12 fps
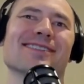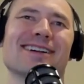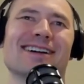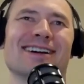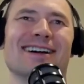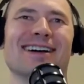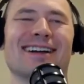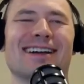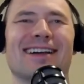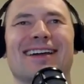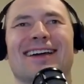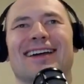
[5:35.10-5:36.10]
Yeah.
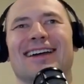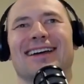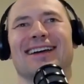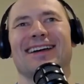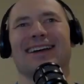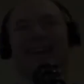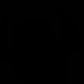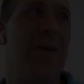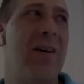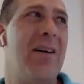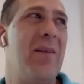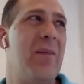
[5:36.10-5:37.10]
So
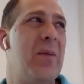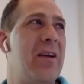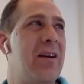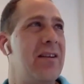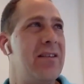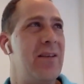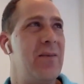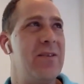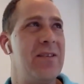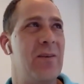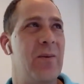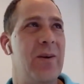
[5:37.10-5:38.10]
because I was
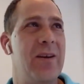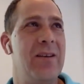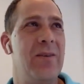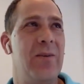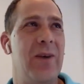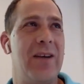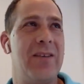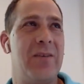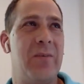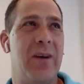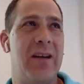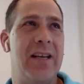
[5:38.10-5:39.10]
the one who actually
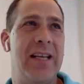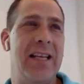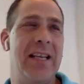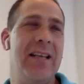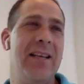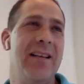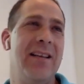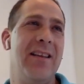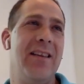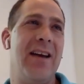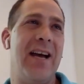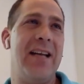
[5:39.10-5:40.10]
brought it in,
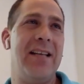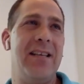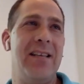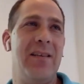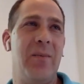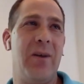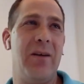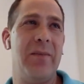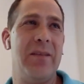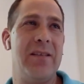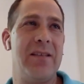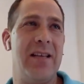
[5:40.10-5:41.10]
the IT
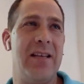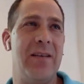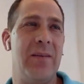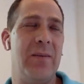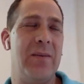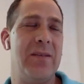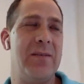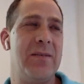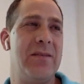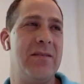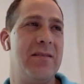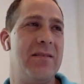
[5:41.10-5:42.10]
department said
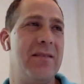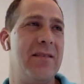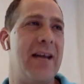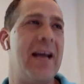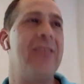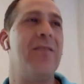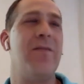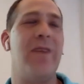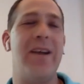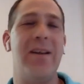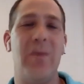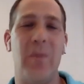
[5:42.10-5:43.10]
I had to
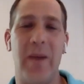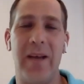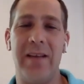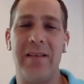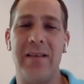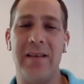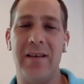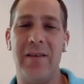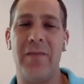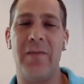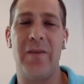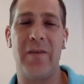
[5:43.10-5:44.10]
find a way to
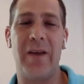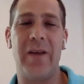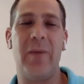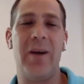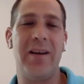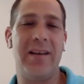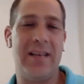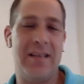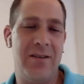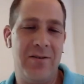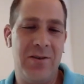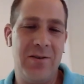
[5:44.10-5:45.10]
if I wanted to
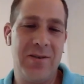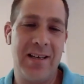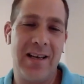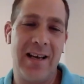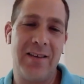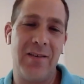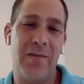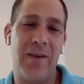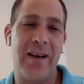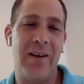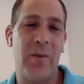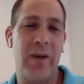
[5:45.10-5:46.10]
continue using it, I had to
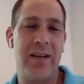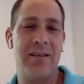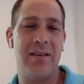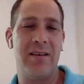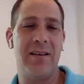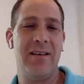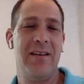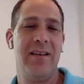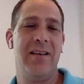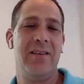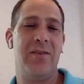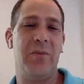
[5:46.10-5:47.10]
find a way to
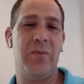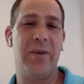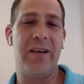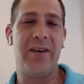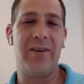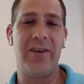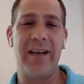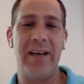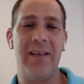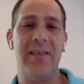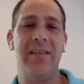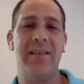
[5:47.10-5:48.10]
bring
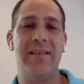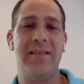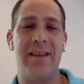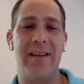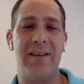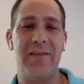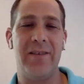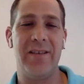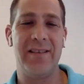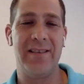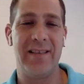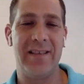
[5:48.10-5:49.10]
CRAN inside of
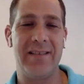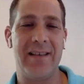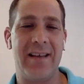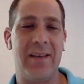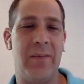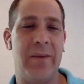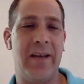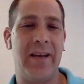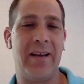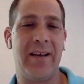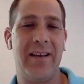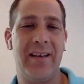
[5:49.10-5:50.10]
it, inside the
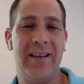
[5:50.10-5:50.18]
bank.